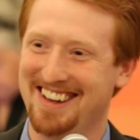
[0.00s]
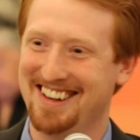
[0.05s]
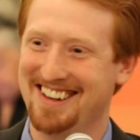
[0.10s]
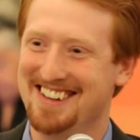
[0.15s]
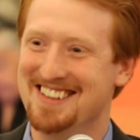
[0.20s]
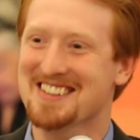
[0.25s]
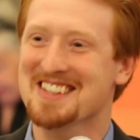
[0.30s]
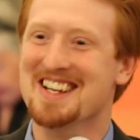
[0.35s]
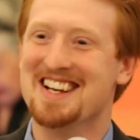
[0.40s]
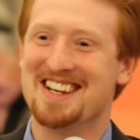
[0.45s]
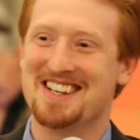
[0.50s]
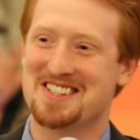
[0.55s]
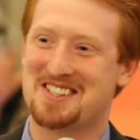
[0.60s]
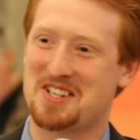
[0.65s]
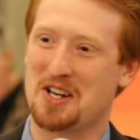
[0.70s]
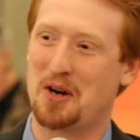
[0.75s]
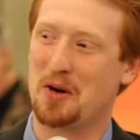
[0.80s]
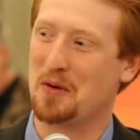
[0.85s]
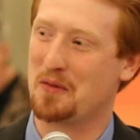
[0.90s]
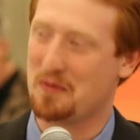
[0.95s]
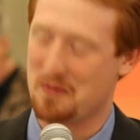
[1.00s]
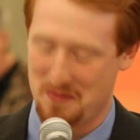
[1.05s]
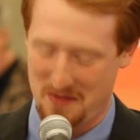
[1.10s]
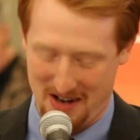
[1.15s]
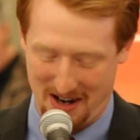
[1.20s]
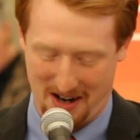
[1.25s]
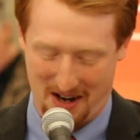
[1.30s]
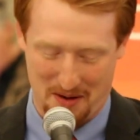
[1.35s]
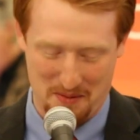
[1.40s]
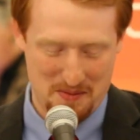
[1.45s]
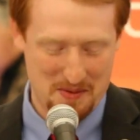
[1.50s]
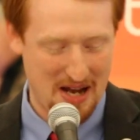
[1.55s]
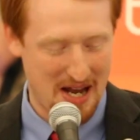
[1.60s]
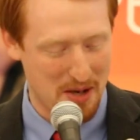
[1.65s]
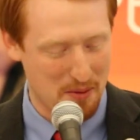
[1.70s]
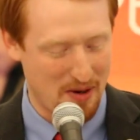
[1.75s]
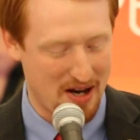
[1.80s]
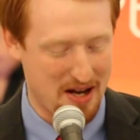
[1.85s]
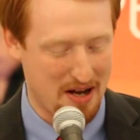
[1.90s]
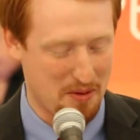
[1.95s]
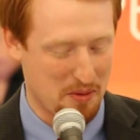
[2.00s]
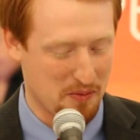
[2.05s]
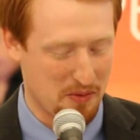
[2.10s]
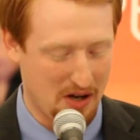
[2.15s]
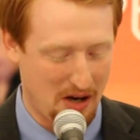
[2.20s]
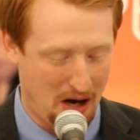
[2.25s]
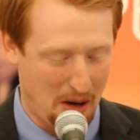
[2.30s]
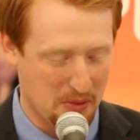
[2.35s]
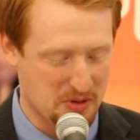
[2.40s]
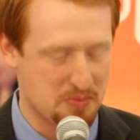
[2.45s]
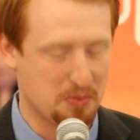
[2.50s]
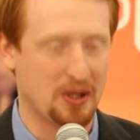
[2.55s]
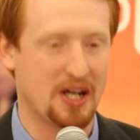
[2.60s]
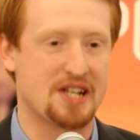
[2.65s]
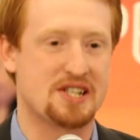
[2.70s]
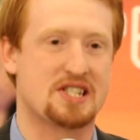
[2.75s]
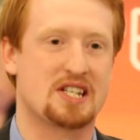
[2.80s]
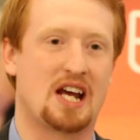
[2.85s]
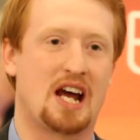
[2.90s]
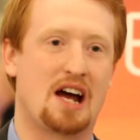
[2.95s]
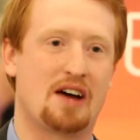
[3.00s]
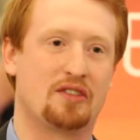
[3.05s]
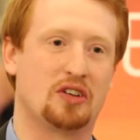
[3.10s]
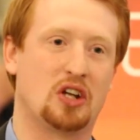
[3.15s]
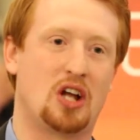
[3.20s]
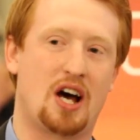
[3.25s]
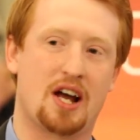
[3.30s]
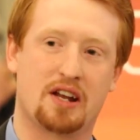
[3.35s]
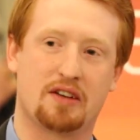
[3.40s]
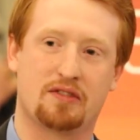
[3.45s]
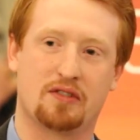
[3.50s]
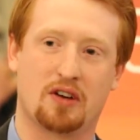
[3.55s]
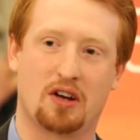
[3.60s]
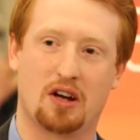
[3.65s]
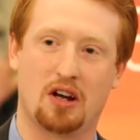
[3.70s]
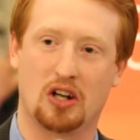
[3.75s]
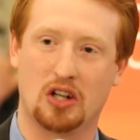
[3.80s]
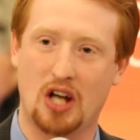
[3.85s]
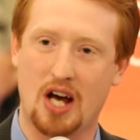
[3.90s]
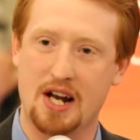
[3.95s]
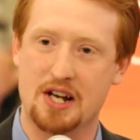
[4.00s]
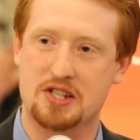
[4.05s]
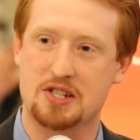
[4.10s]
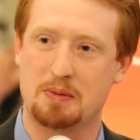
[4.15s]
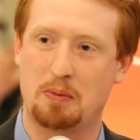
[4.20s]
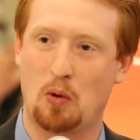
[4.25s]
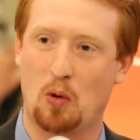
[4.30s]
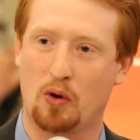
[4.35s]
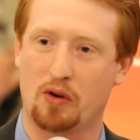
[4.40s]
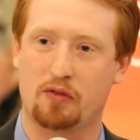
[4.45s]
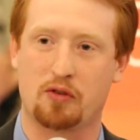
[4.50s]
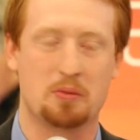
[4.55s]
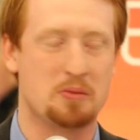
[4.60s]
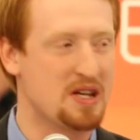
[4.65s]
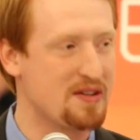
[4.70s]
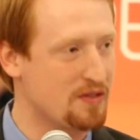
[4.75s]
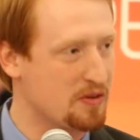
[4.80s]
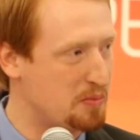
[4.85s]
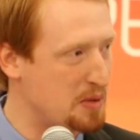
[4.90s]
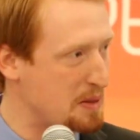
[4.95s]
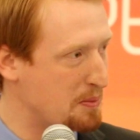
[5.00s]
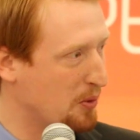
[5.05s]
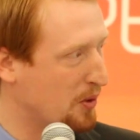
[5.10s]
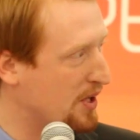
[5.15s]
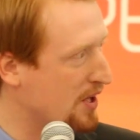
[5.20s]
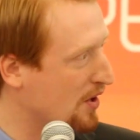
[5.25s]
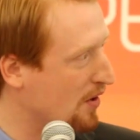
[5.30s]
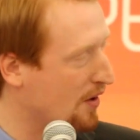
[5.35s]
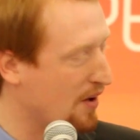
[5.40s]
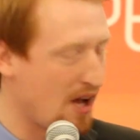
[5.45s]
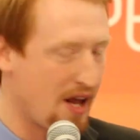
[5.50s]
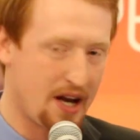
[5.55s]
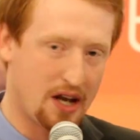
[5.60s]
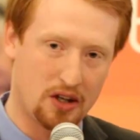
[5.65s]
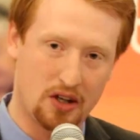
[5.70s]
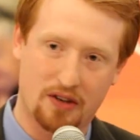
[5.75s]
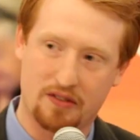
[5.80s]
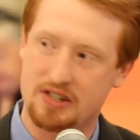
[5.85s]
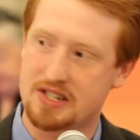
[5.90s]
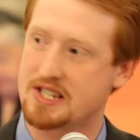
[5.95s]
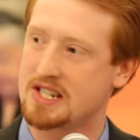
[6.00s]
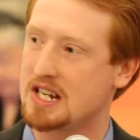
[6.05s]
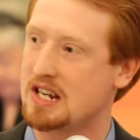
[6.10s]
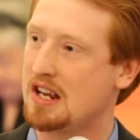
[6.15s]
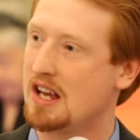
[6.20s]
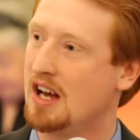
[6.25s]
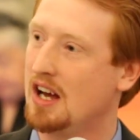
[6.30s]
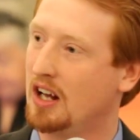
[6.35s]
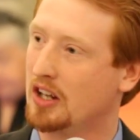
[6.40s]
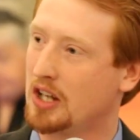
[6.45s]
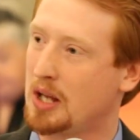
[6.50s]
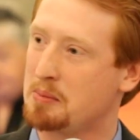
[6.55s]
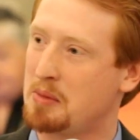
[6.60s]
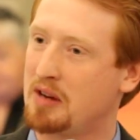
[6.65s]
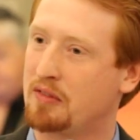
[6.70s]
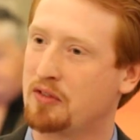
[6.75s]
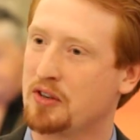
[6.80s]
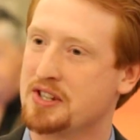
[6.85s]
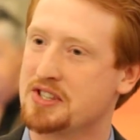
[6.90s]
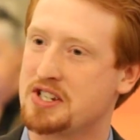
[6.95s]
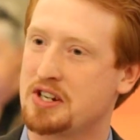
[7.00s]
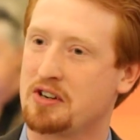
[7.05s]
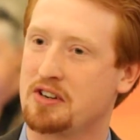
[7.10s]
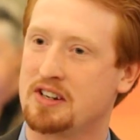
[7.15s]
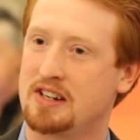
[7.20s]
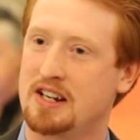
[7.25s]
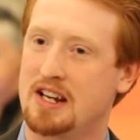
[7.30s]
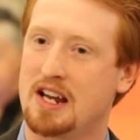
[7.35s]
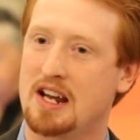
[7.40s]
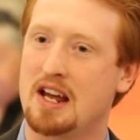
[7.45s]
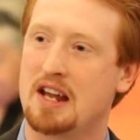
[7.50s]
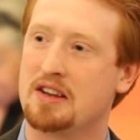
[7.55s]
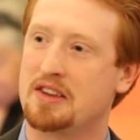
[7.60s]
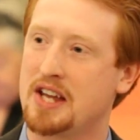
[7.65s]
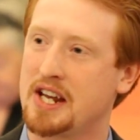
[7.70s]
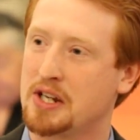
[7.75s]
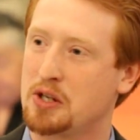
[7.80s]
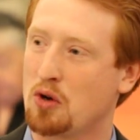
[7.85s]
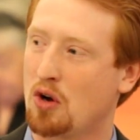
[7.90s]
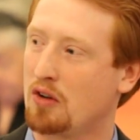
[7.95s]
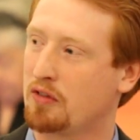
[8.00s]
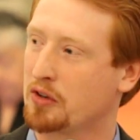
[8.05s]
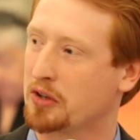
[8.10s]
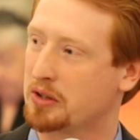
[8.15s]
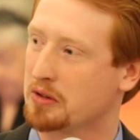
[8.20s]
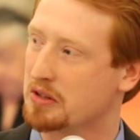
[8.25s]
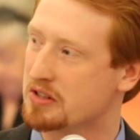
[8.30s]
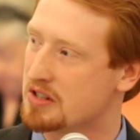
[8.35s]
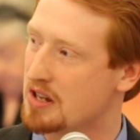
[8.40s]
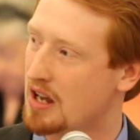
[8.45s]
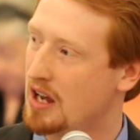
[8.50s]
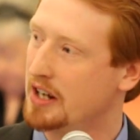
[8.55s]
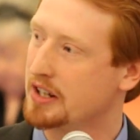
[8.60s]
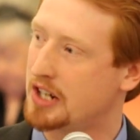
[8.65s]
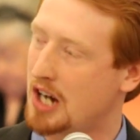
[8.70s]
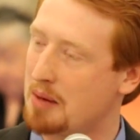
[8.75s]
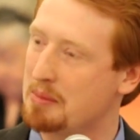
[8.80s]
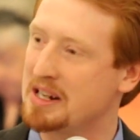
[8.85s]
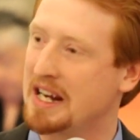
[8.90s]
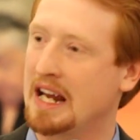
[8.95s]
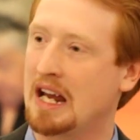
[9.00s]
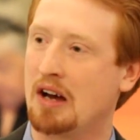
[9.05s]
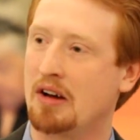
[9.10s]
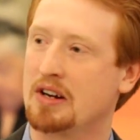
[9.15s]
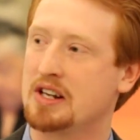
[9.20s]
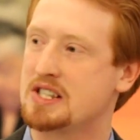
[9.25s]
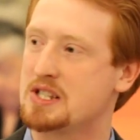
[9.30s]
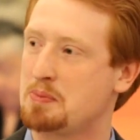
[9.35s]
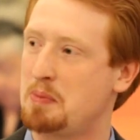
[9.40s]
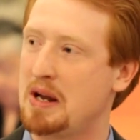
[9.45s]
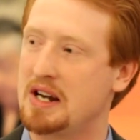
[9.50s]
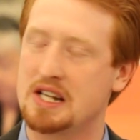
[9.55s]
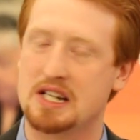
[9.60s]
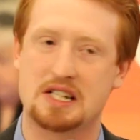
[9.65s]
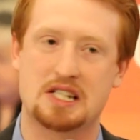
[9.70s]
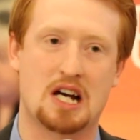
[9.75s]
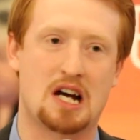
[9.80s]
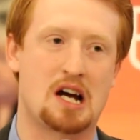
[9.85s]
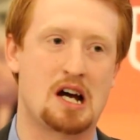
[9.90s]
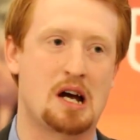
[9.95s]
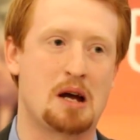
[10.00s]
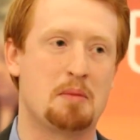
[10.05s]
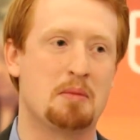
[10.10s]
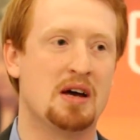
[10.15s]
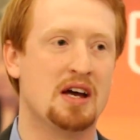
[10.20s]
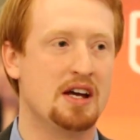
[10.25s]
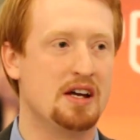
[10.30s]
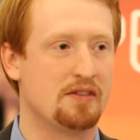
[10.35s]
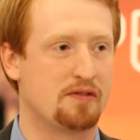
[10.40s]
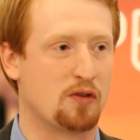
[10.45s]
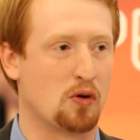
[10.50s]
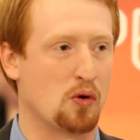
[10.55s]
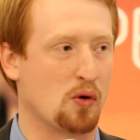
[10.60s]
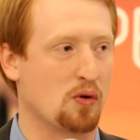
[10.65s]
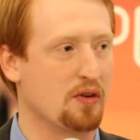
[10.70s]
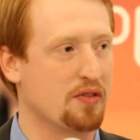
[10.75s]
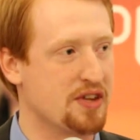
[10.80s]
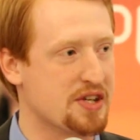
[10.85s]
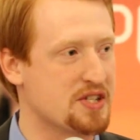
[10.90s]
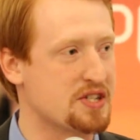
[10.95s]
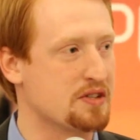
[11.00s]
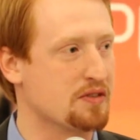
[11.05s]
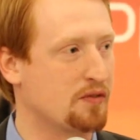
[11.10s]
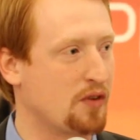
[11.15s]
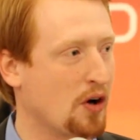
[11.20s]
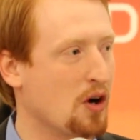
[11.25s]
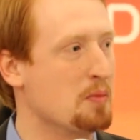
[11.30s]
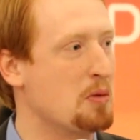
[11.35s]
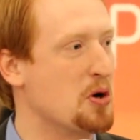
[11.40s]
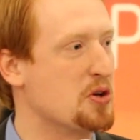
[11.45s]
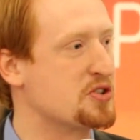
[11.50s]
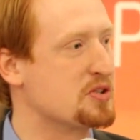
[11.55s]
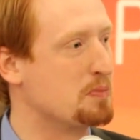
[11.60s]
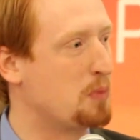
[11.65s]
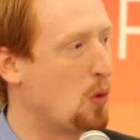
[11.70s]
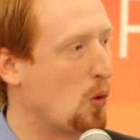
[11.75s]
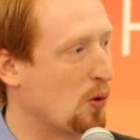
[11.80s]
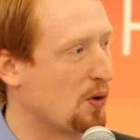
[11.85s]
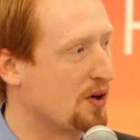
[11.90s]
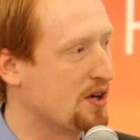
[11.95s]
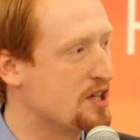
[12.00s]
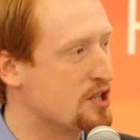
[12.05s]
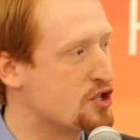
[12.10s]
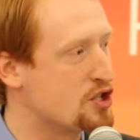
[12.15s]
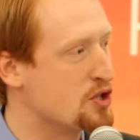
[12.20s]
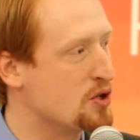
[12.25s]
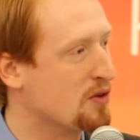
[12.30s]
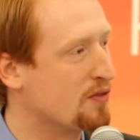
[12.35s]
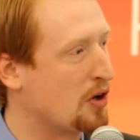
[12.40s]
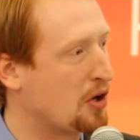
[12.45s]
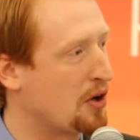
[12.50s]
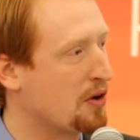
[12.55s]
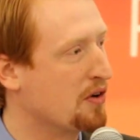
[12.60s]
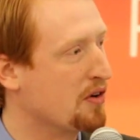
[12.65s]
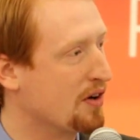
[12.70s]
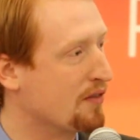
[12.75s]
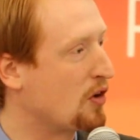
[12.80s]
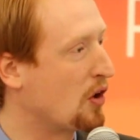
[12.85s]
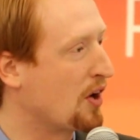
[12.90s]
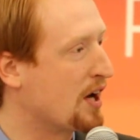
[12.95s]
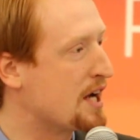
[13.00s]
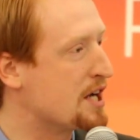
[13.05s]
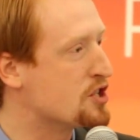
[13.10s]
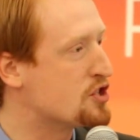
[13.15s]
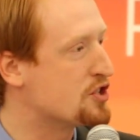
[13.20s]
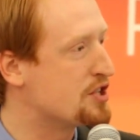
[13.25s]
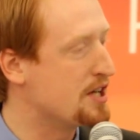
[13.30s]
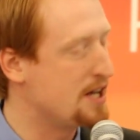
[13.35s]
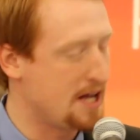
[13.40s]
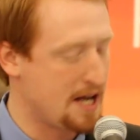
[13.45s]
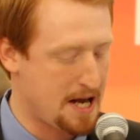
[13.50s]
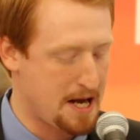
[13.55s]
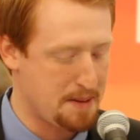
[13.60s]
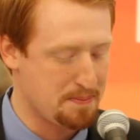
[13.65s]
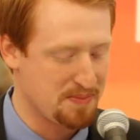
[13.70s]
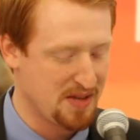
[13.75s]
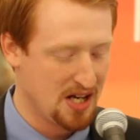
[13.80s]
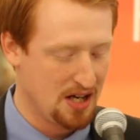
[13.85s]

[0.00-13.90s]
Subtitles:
So anyway, I was blessed to have a lot of support from even people here, and I love to see a lot of my friends here today, and thank you all for coming out and spending time for this very most important issue of our age today.